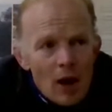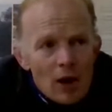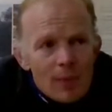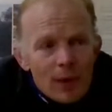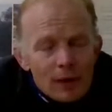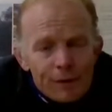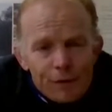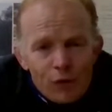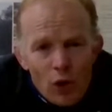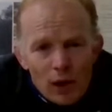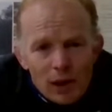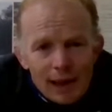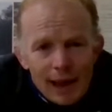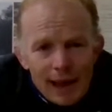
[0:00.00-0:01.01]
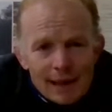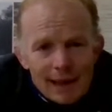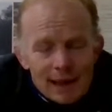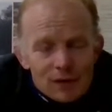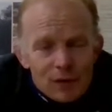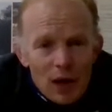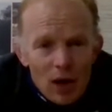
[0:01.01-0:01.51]
Only about 400
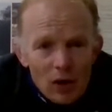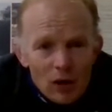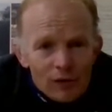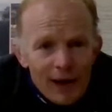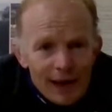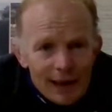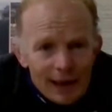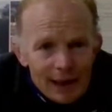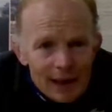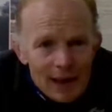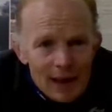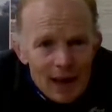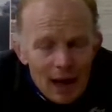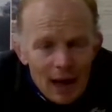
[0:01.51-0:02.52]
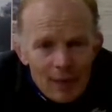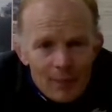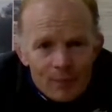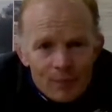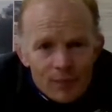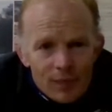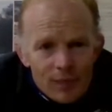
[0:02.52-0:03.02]
hectares for the whole valley.
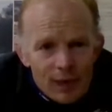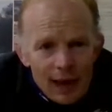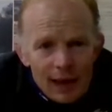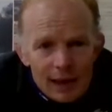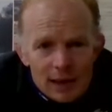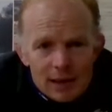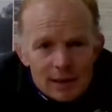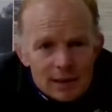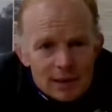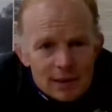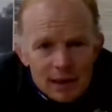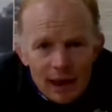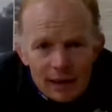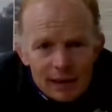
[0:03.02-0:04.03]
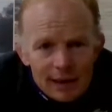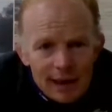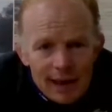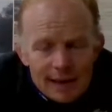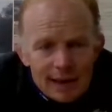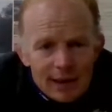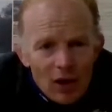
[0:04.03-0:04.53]
That is like
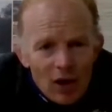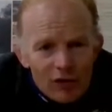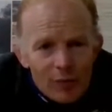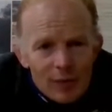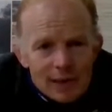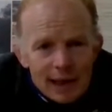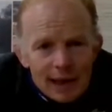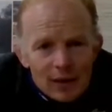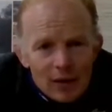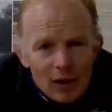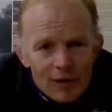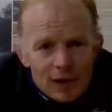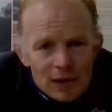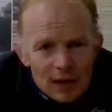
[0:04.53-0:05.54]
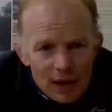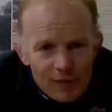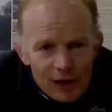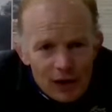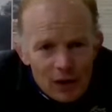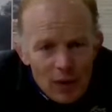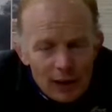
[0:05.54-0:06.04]
less than 0.5% of the South
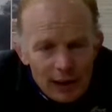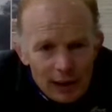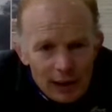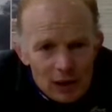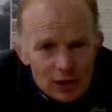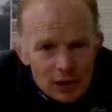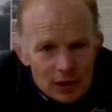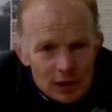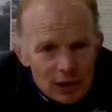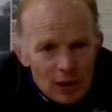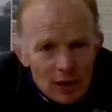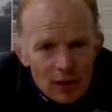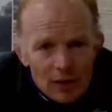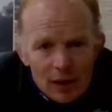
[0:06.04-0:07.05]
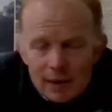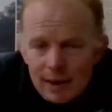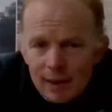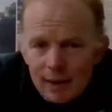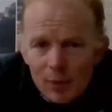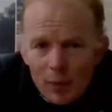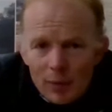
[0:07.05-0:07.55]
African wine industry. So the
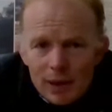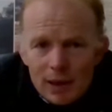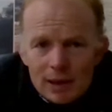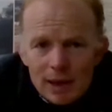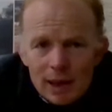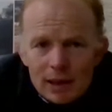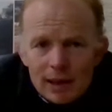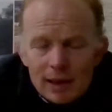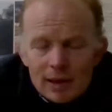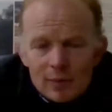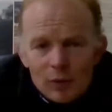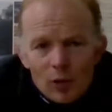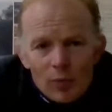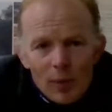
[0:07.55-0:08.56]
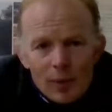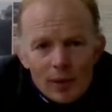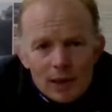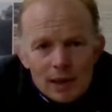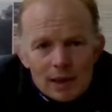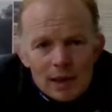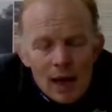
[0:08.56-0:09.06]
10 properties here, 10 small
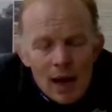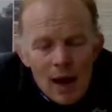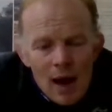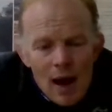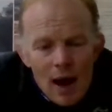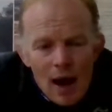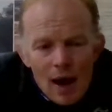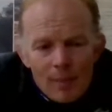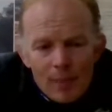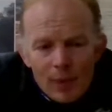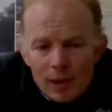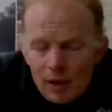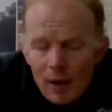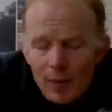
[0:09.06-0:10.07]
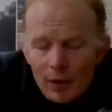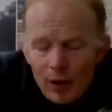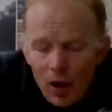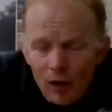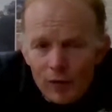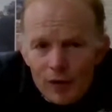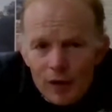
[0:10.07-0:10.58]
properties, but
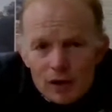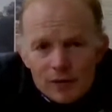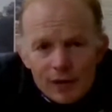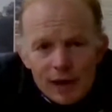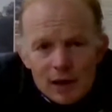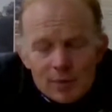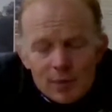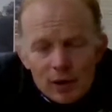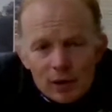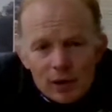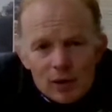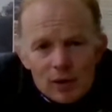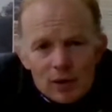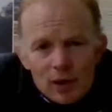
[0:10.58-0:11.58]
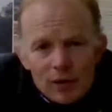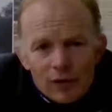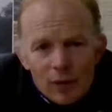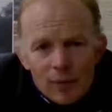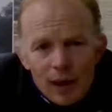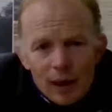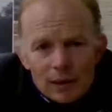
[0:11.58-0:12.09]
half of those vineyards planted to
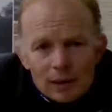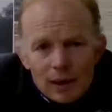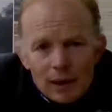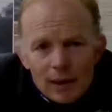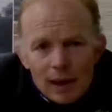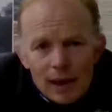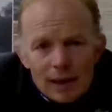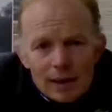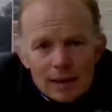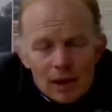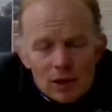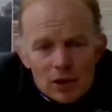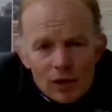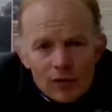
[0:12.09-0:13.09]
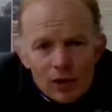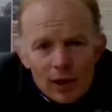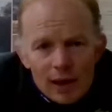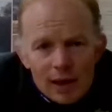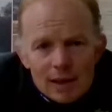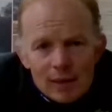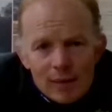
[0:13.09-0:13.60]
Sauvignon Blanc. So that is
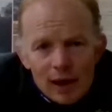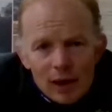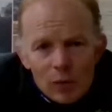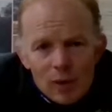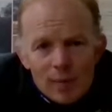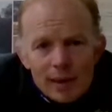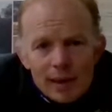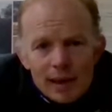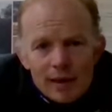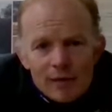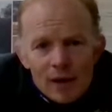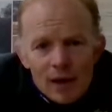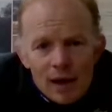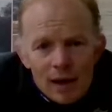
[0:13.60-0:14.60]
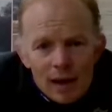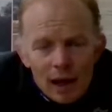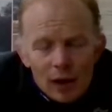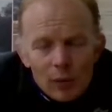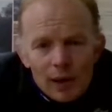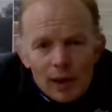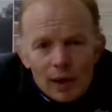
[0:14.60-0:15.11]
Sauvignon is something that we believe
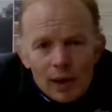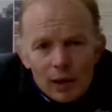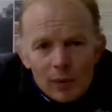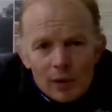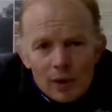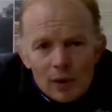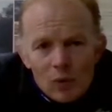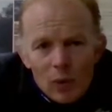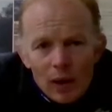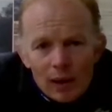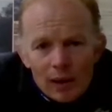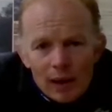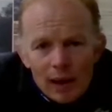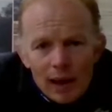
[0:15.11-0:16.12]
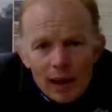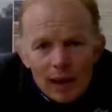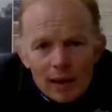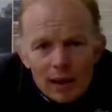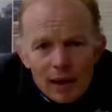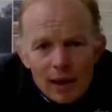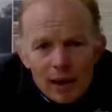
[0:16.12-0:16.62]
that we do well here
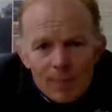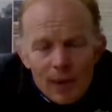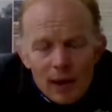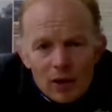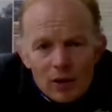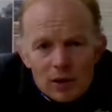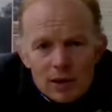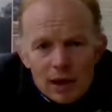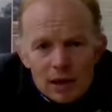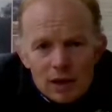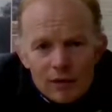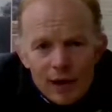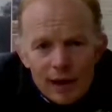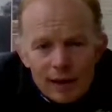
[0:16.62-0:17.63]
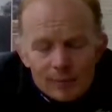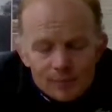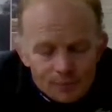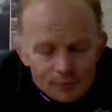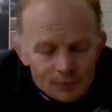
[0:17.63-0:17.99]
in the Constantia Valley.